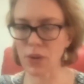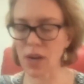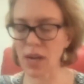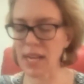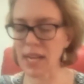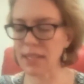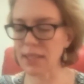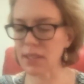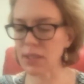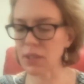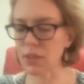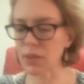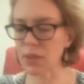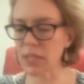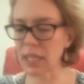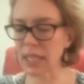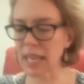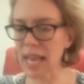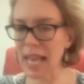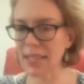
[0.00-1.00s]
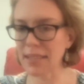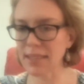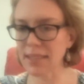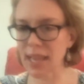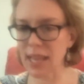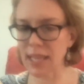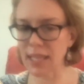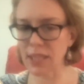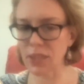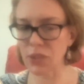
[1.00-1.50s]
right. So it lacks
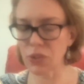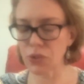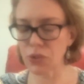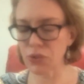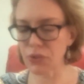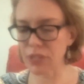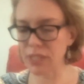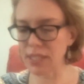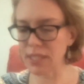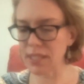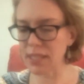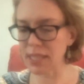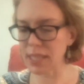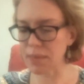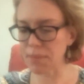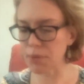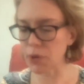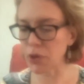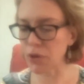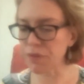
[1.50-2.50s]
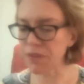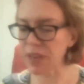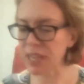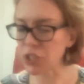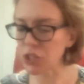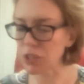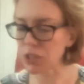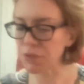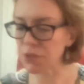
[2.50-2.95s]
that intrinsic motivation.